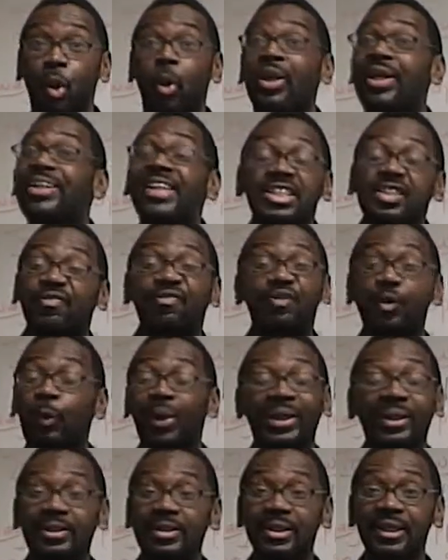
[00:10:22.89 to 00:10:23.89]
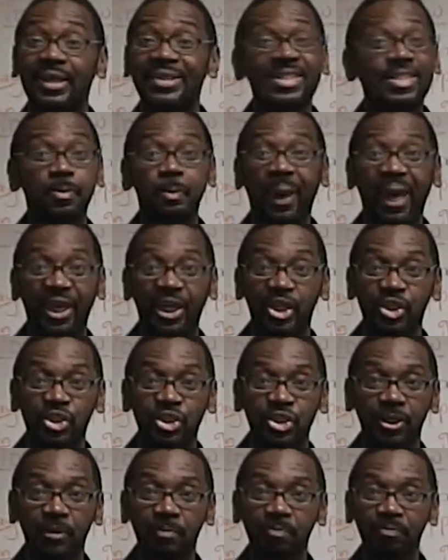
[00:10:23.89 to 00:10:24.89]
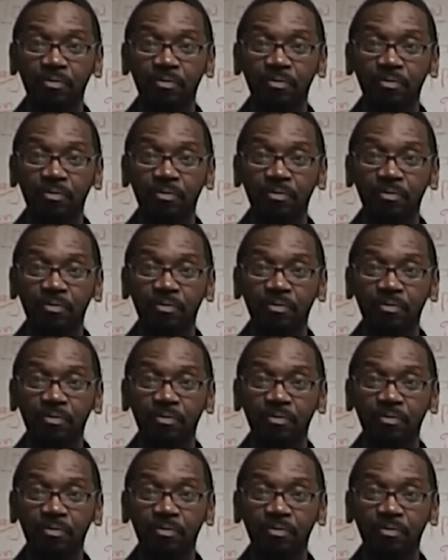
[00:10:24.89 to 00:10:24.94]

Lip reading: old and he's fluent in Spanish.